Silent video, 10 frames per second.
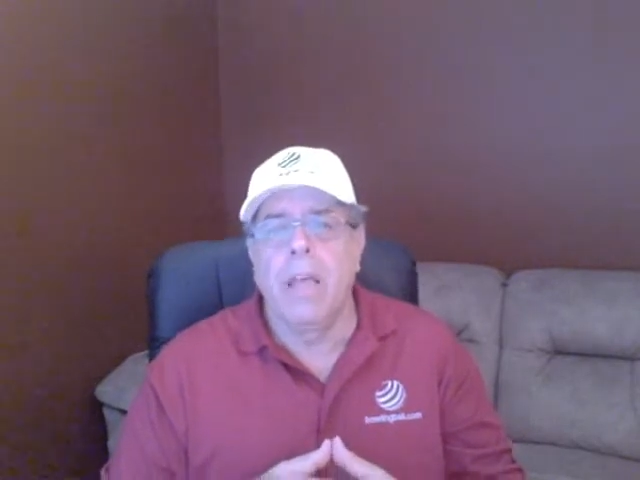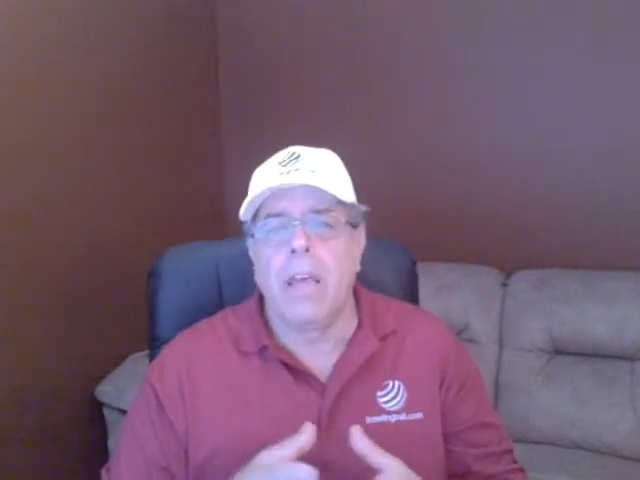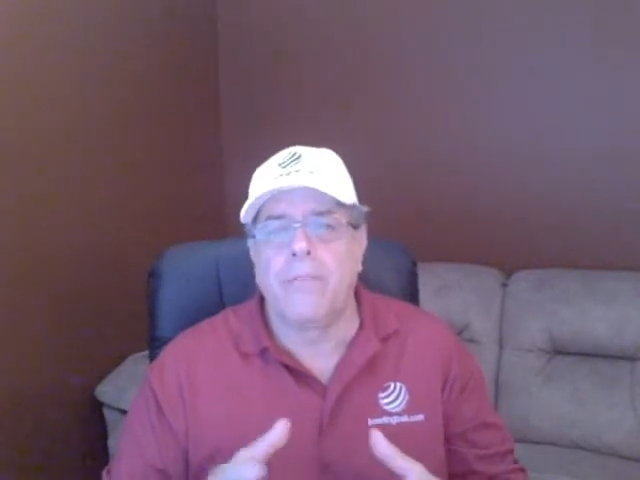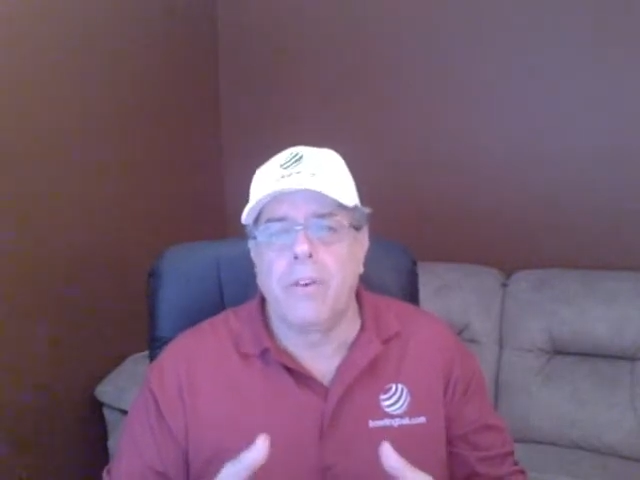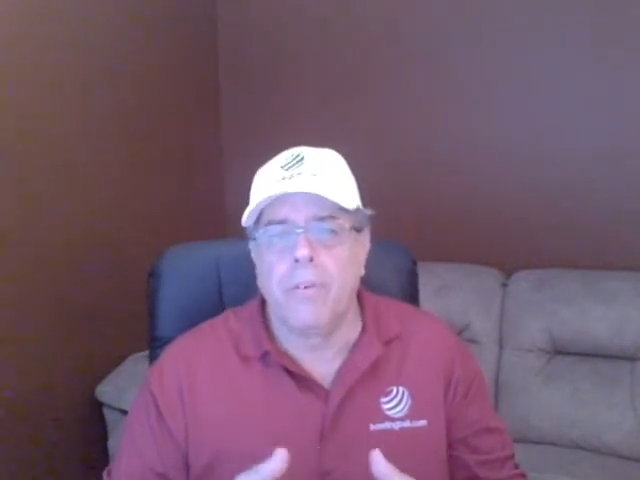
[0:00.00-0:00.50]

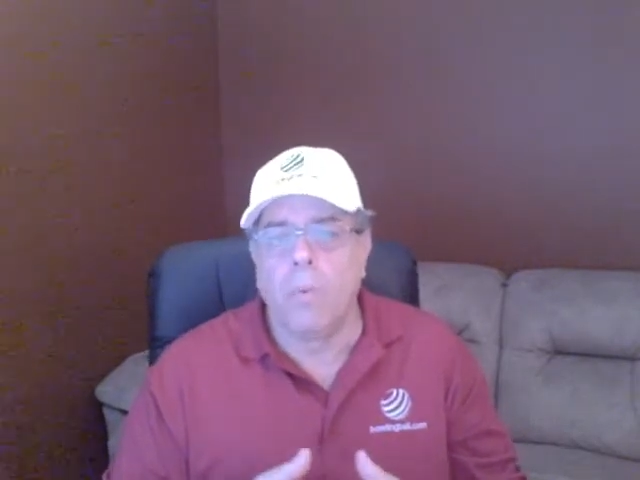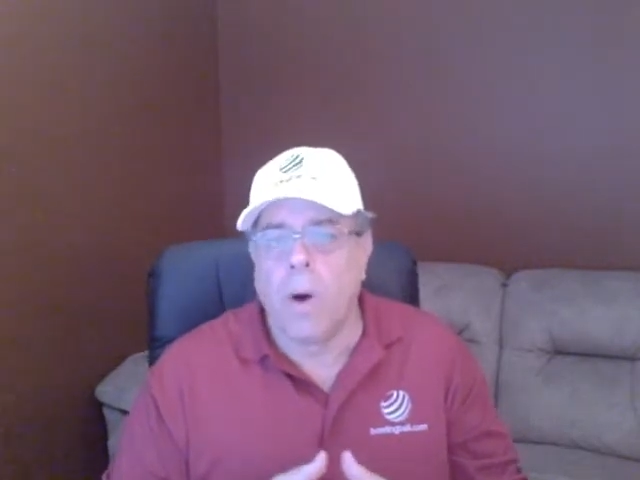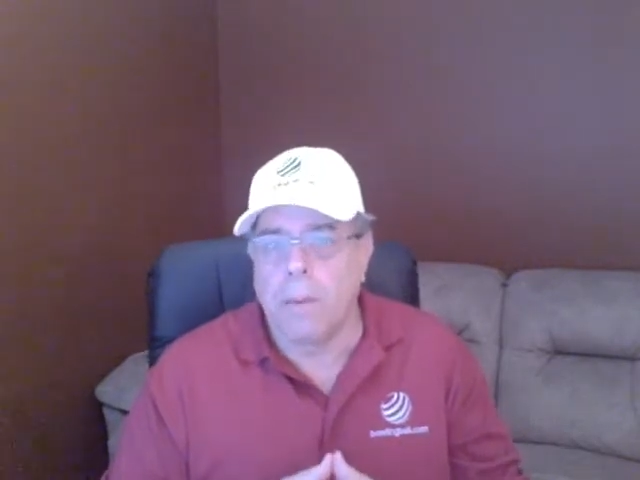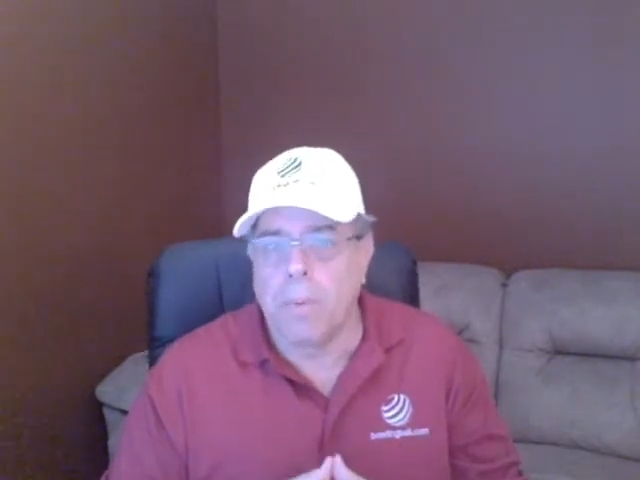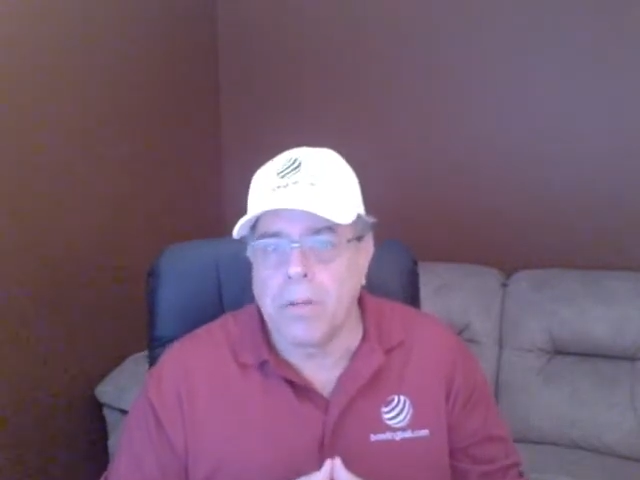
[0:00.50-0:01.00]
If you
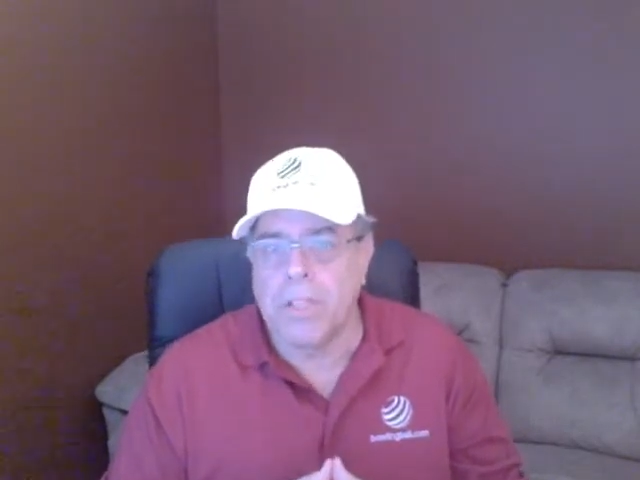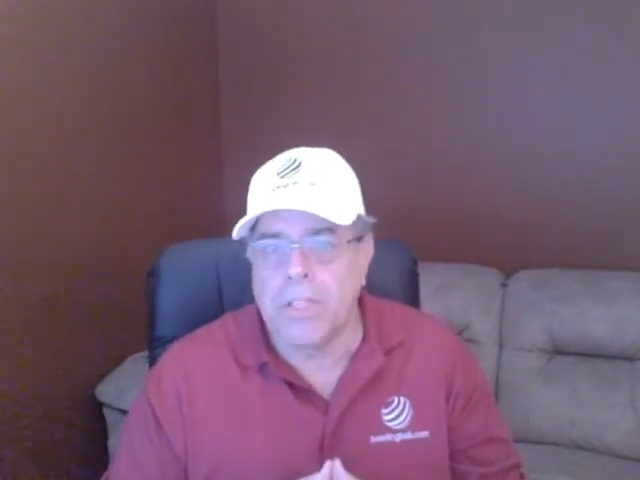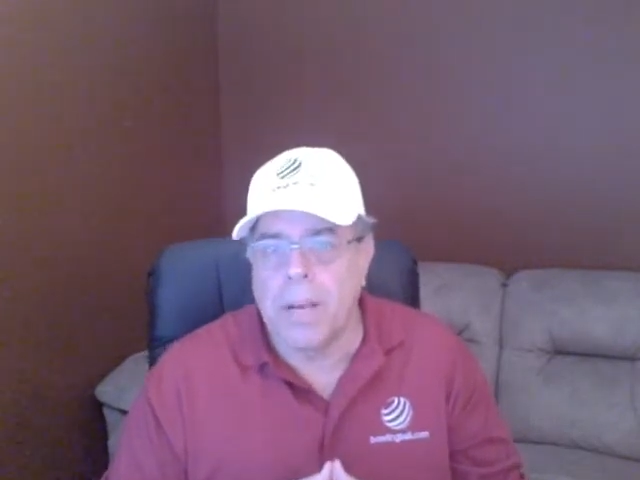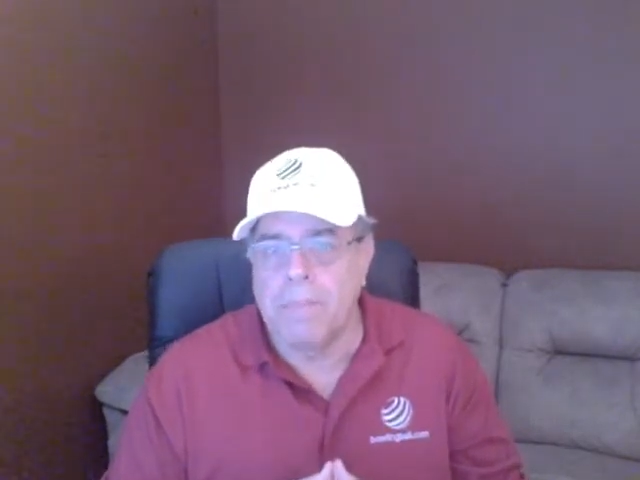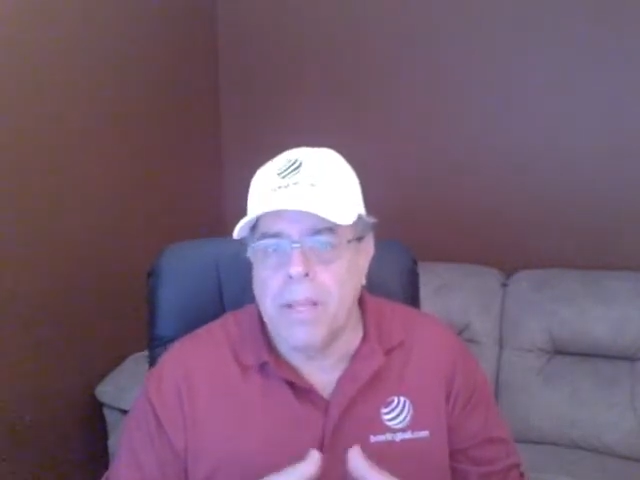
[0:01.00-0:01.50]
want to purchase
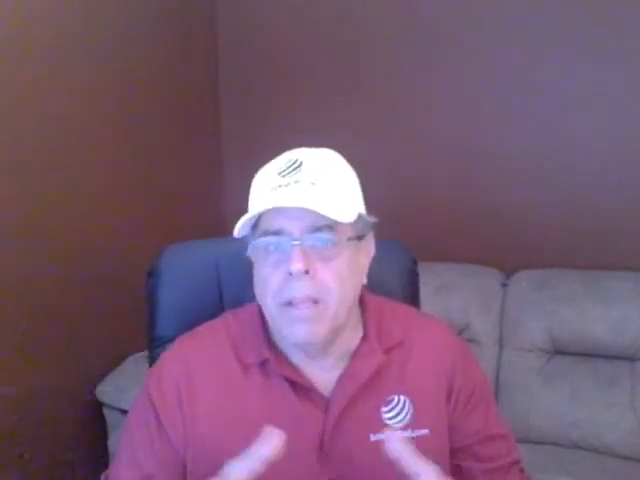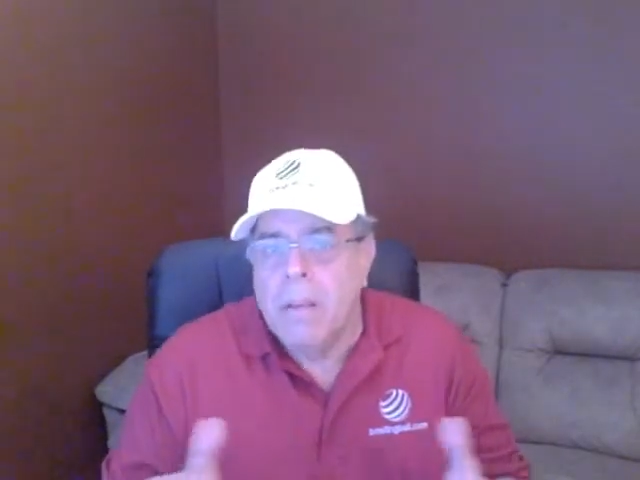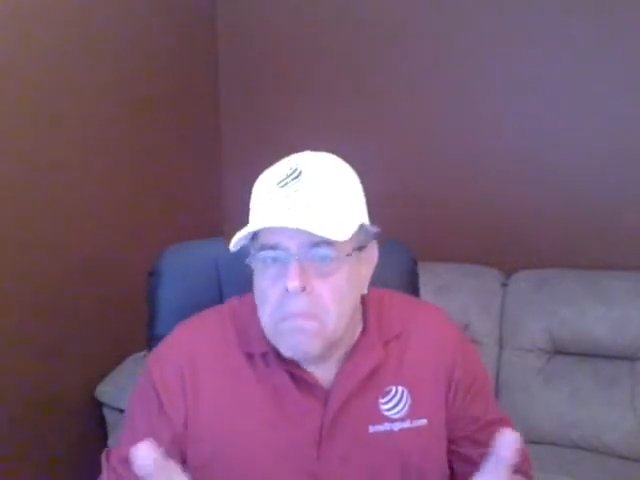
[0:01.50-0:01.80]
something,